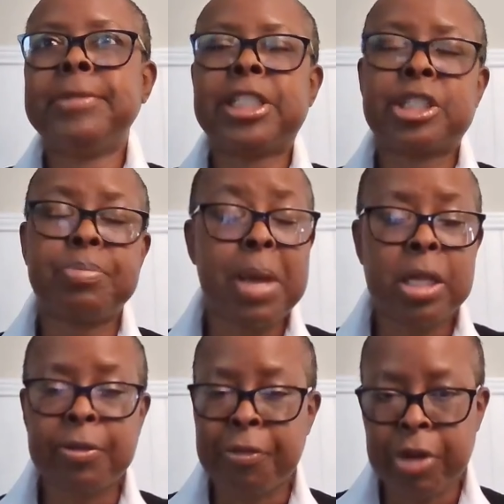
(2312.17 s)

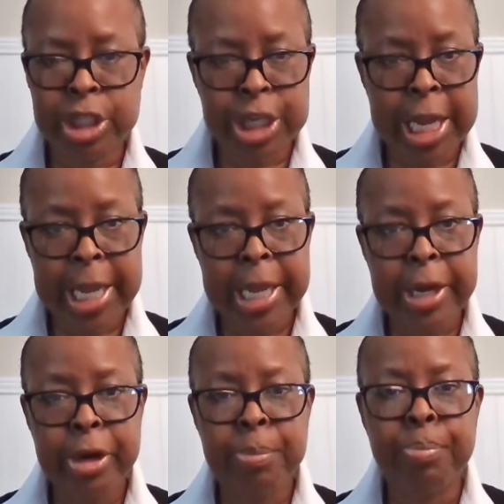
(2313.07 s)
smell of fresh
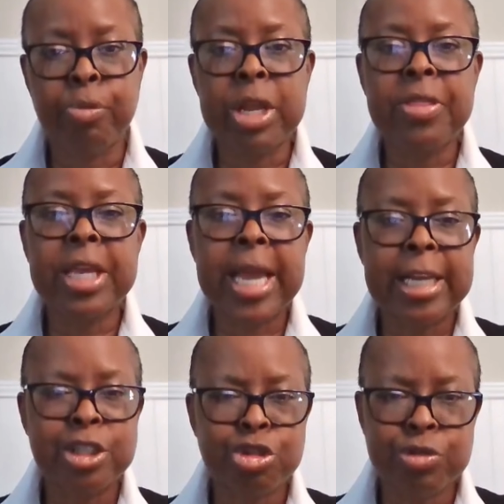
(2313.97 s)
air, breathing
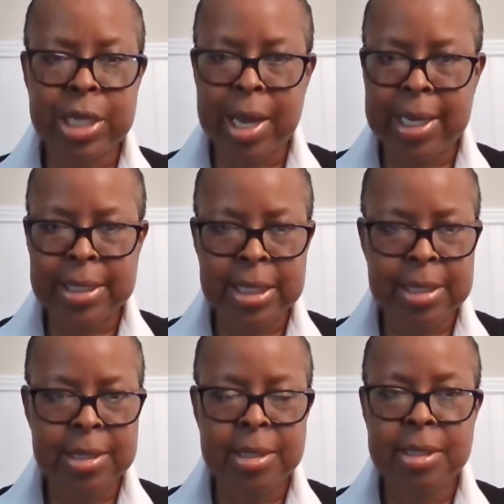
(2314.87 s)

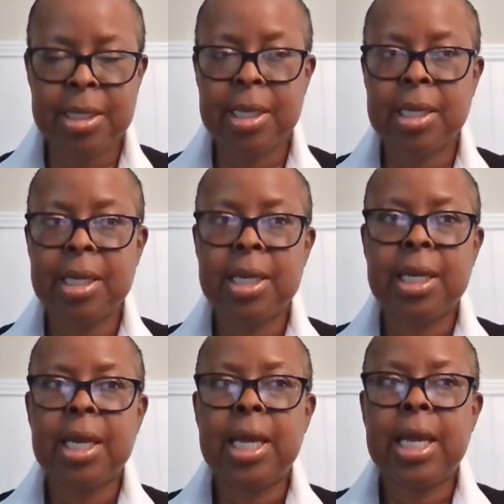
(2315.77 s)
exercises,
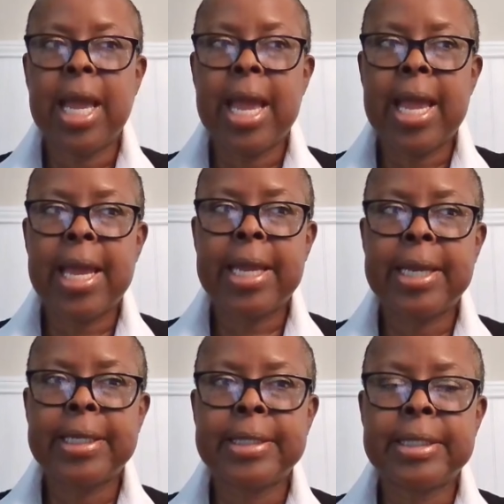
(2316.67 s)

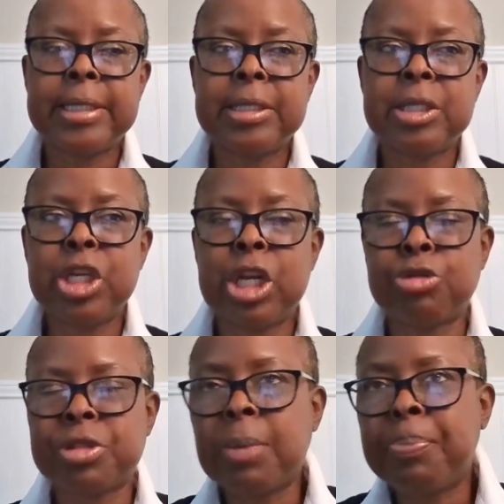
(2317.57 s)
and you know,
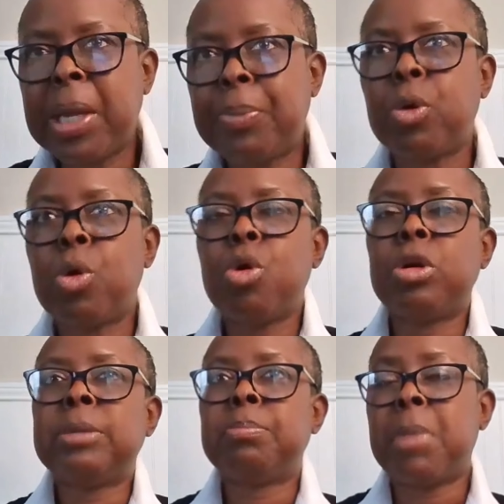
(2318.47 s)
some people
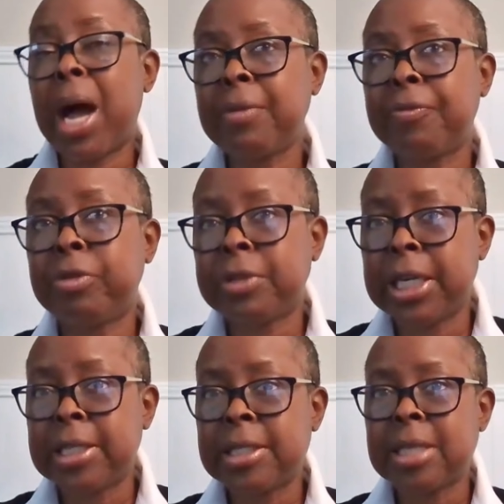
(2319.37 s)
call it
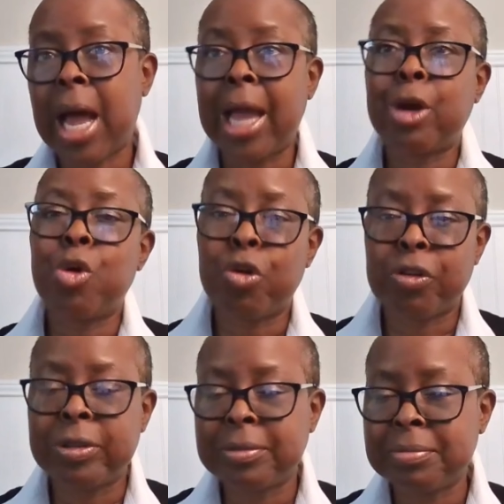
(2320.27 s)
mindfulness. I call
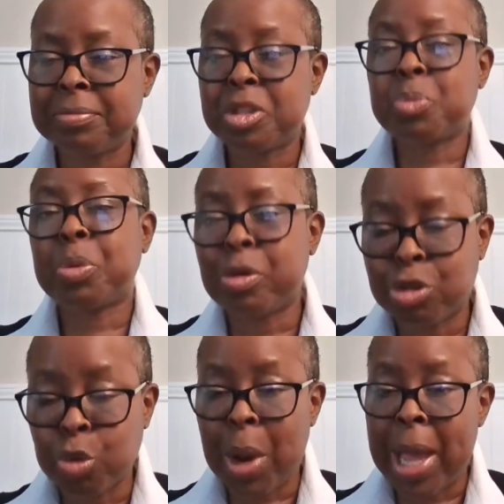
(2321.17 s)
it
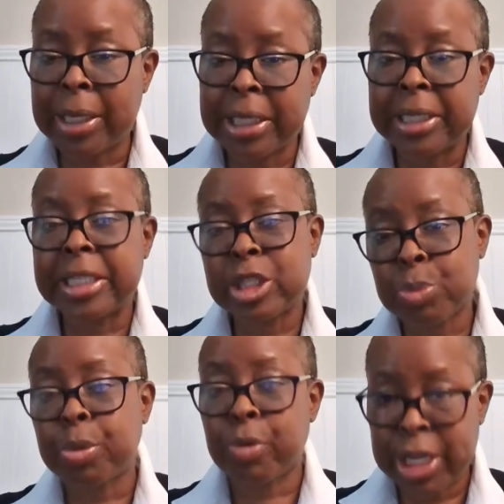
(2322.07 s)
spirituality and
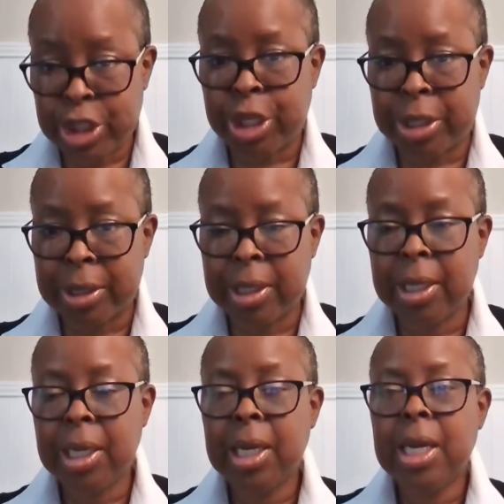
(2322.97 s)
inspiration,
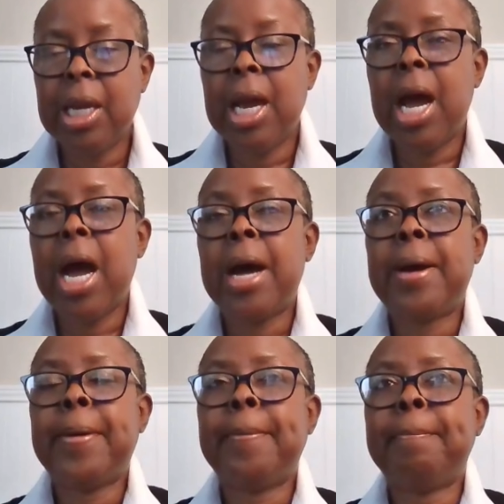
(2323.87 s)

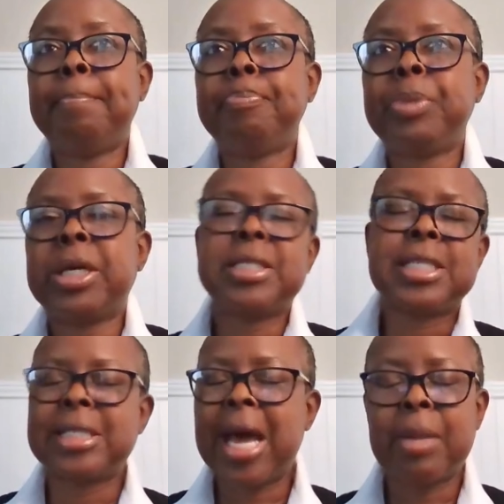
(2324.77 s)
because
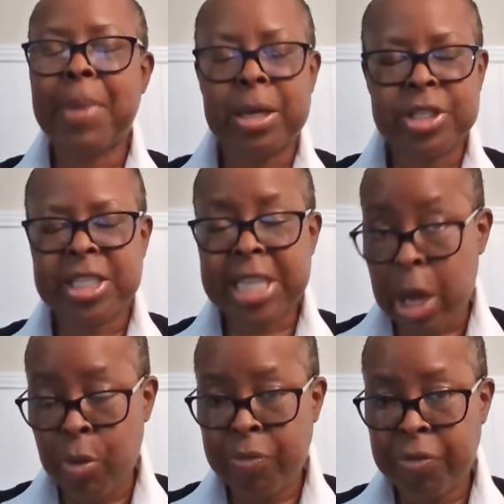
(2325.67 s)
it's not about
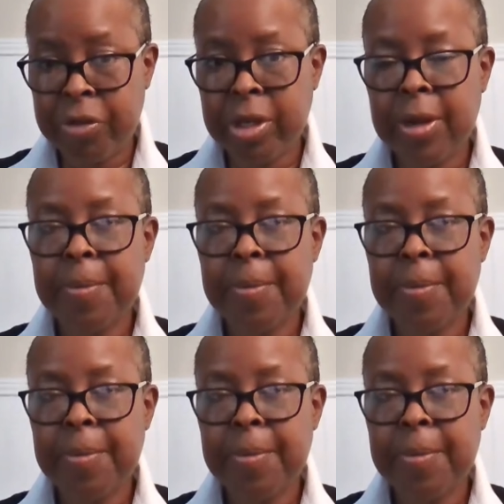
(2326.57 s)
self.